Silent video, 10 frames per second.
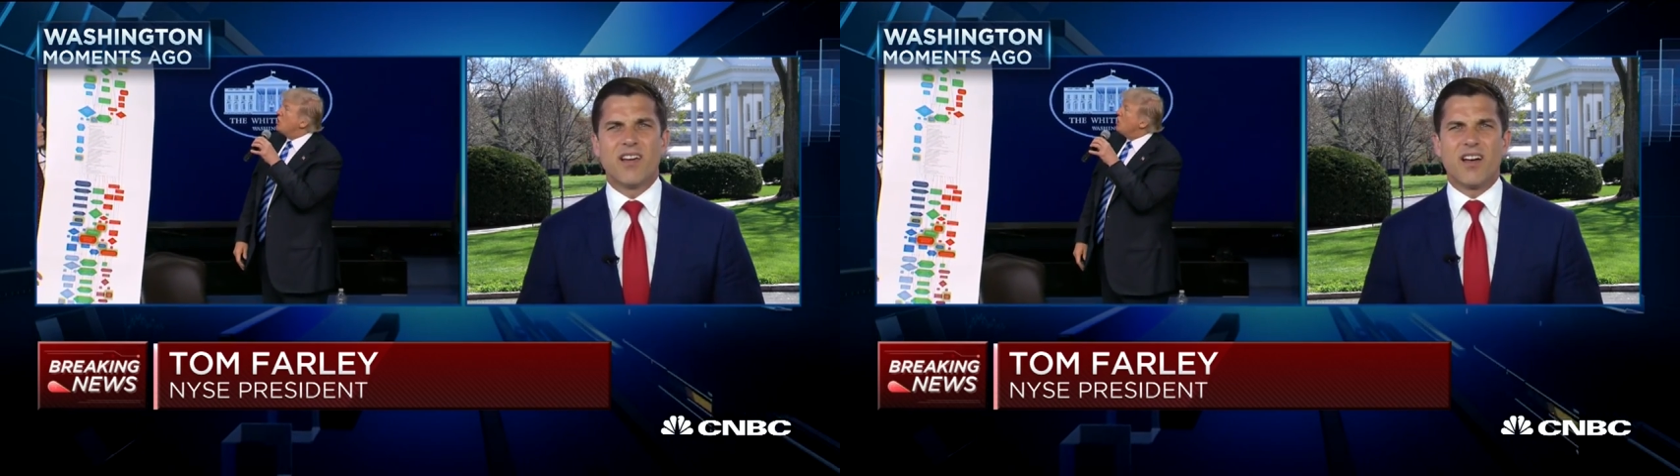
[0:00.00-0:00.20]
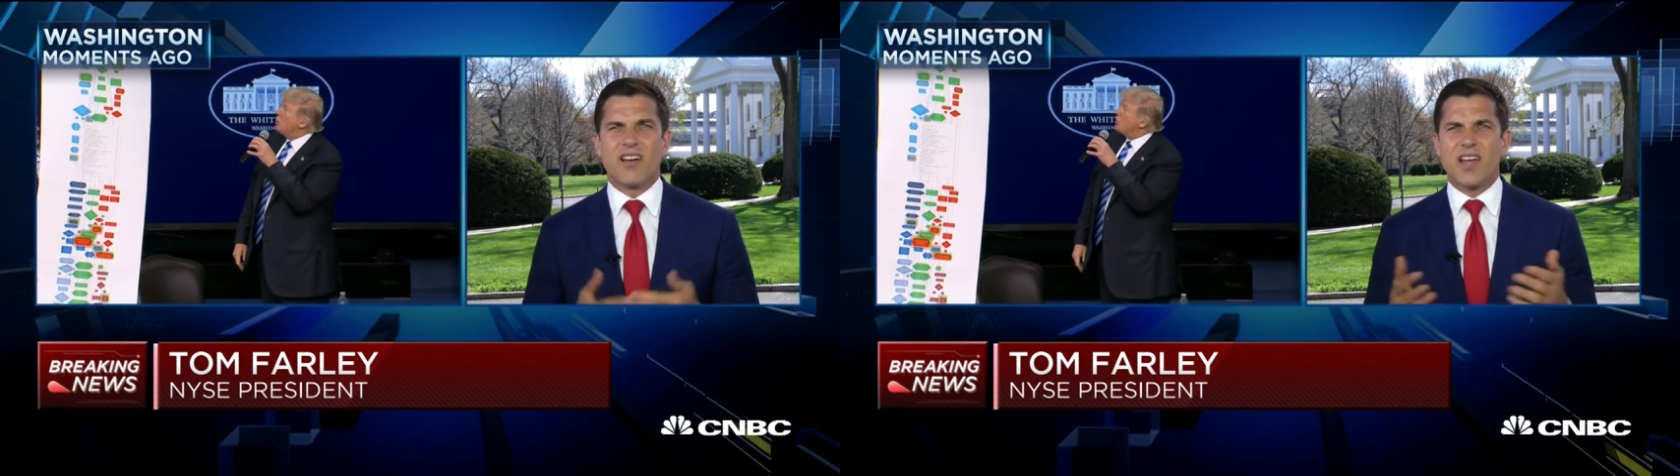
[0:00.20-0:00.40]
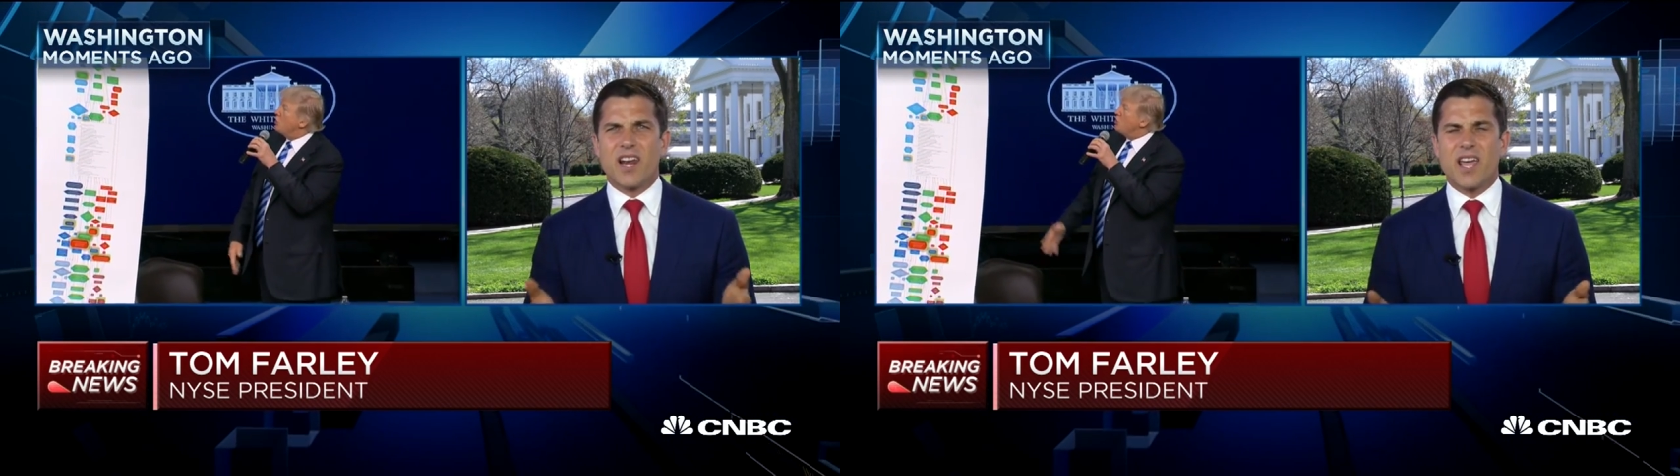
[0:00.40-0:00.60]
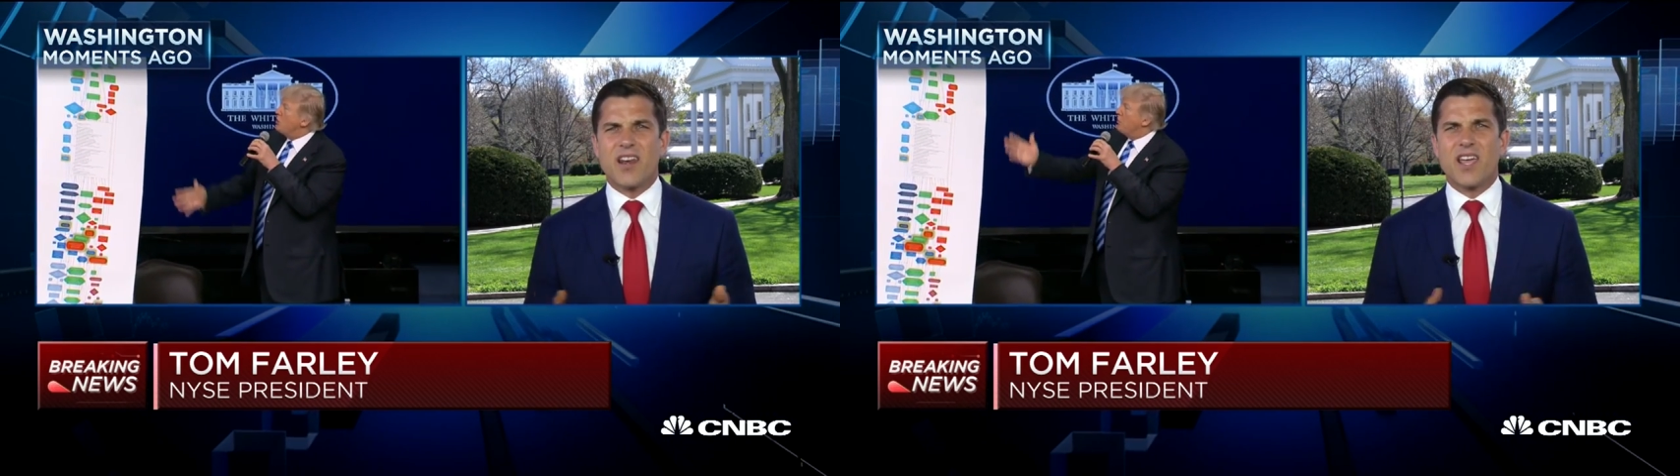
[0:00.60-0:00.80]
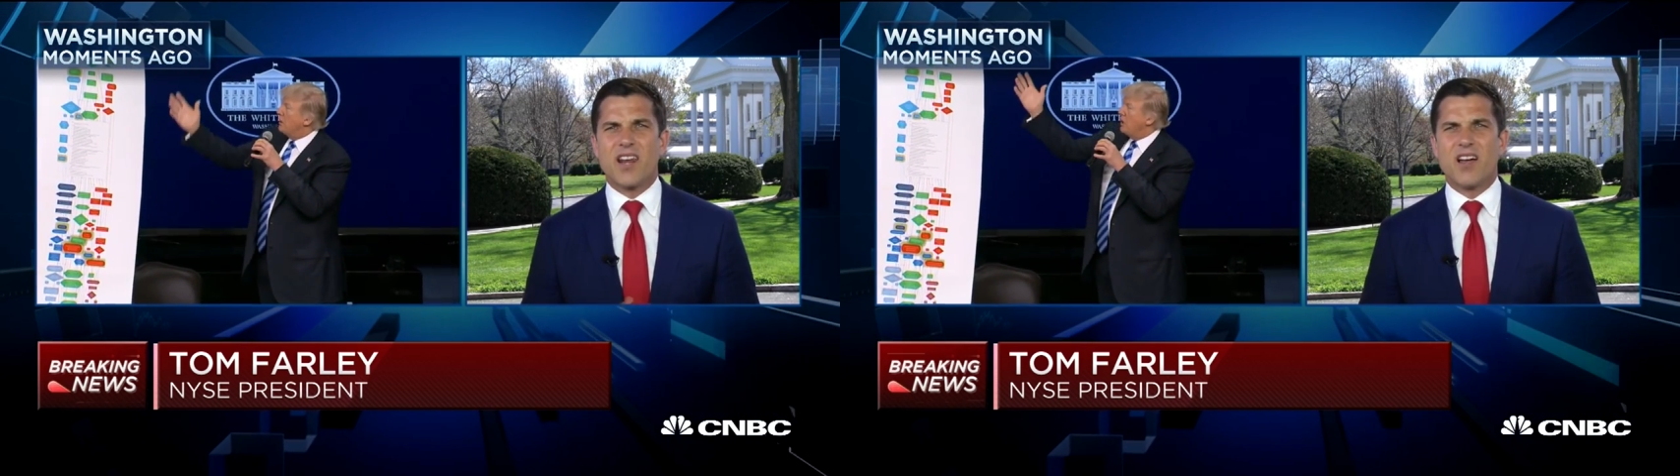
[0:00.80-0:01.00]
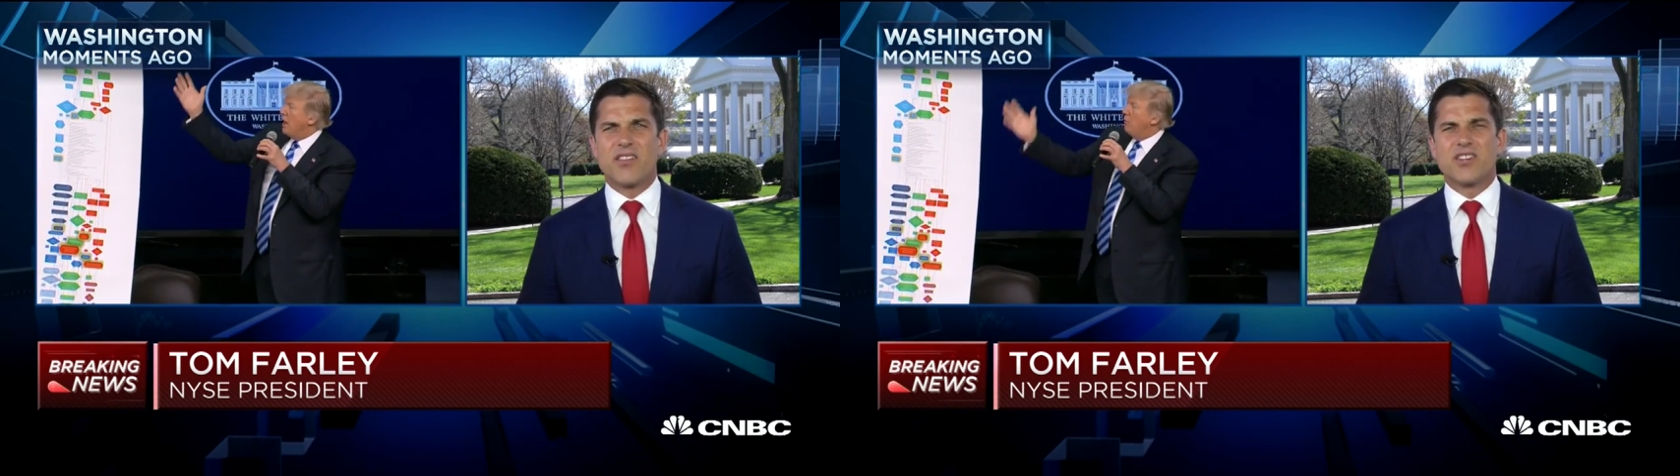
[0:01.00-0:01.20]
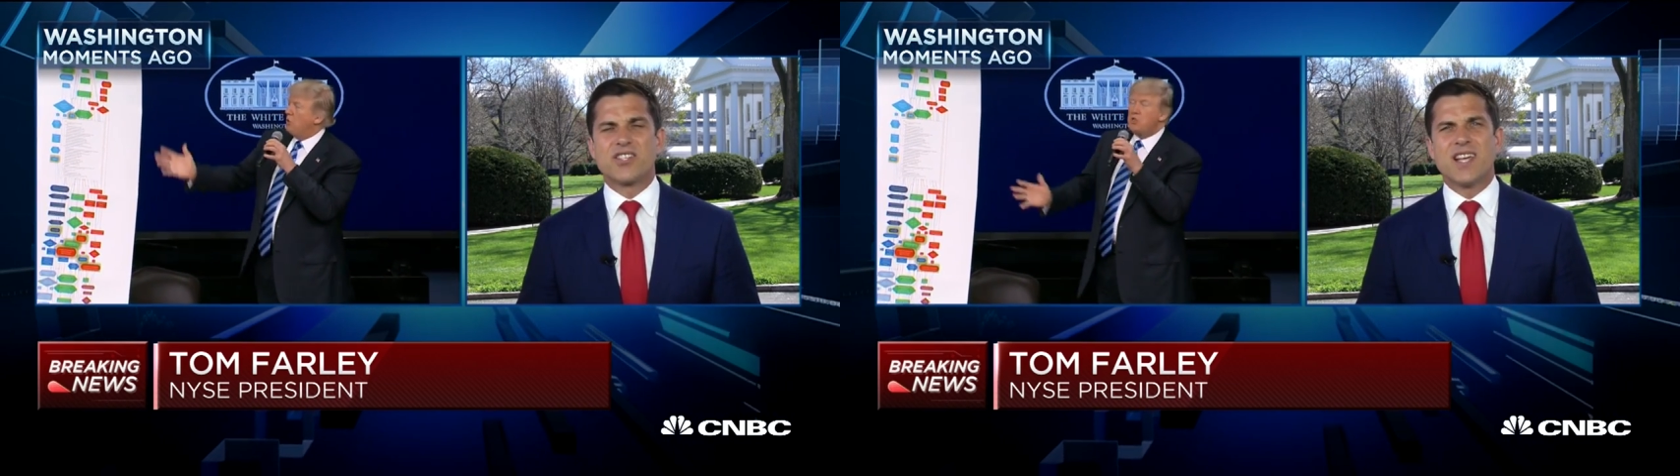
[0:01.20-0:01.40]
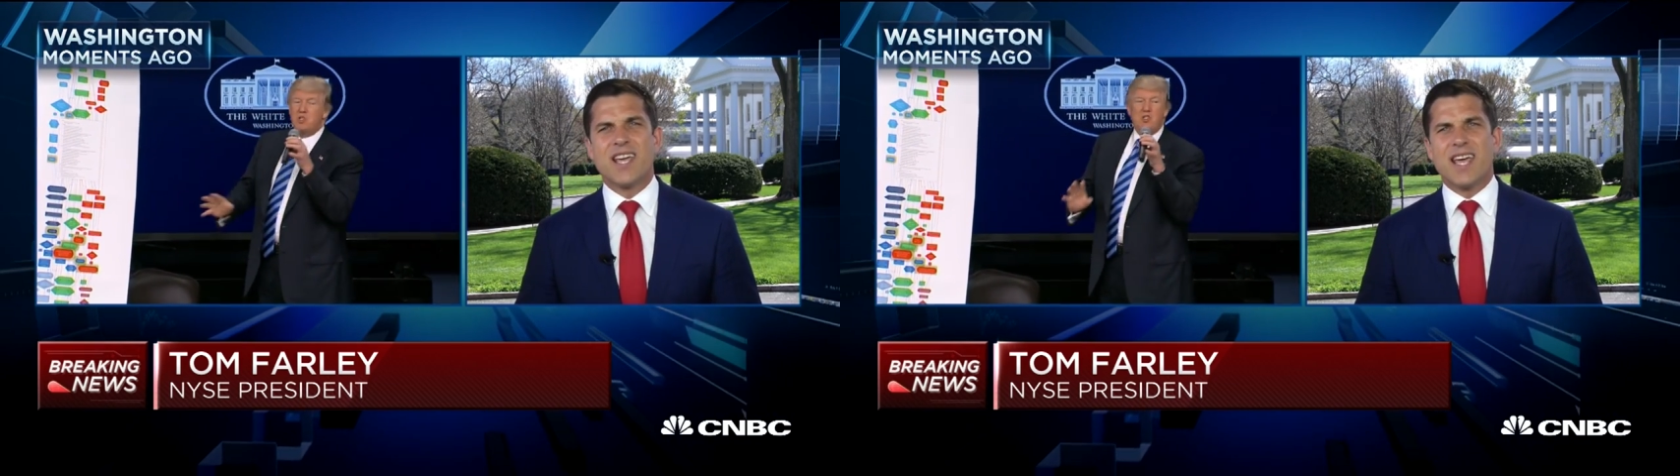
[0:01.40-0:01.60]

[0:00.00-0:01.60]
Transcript: and, and, and, others.